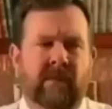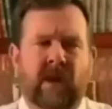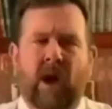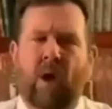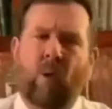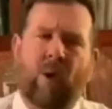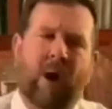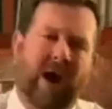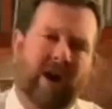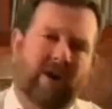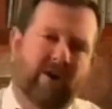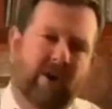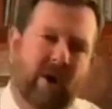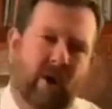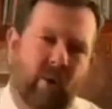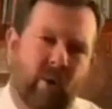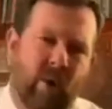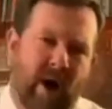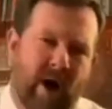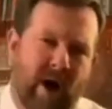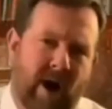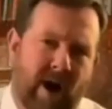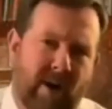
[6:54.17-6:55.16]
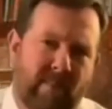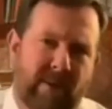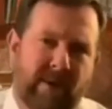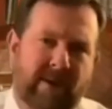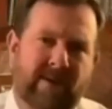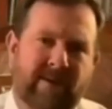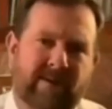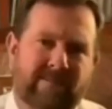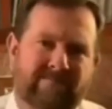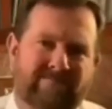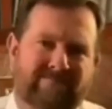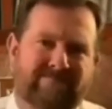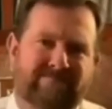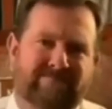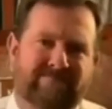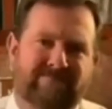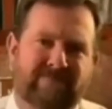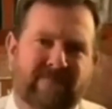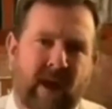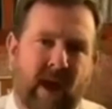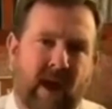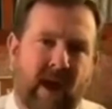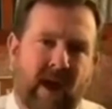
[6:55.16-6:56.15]
Oh, I don't know, Rob.
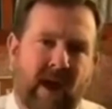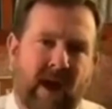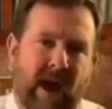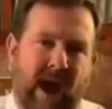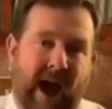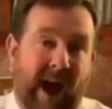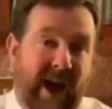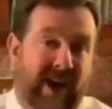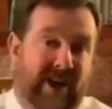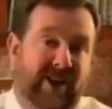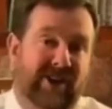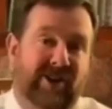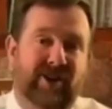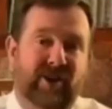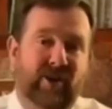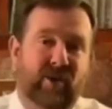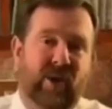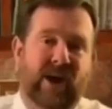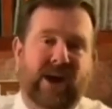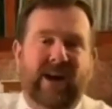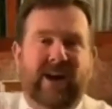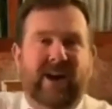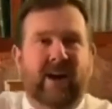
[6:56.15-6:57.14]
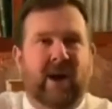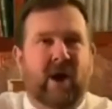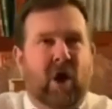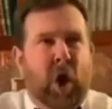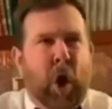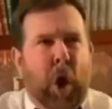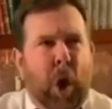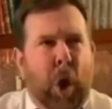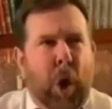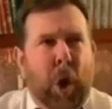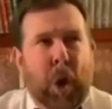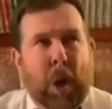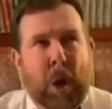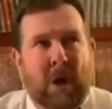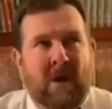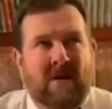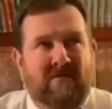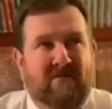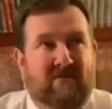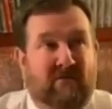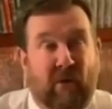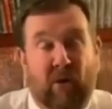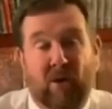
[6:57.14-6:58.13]
I could do a
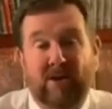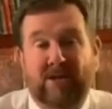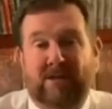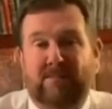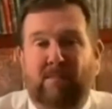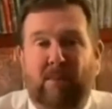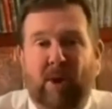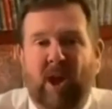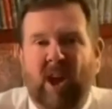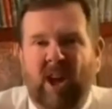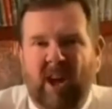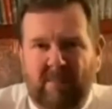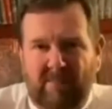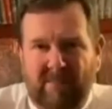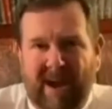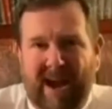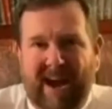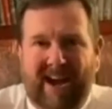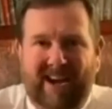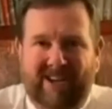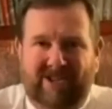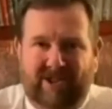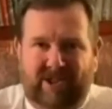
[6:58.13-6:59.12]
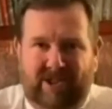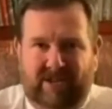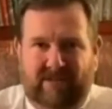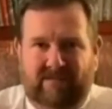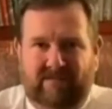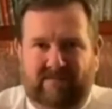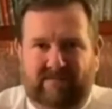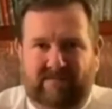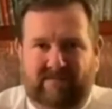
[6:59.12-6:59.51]
First Blood match.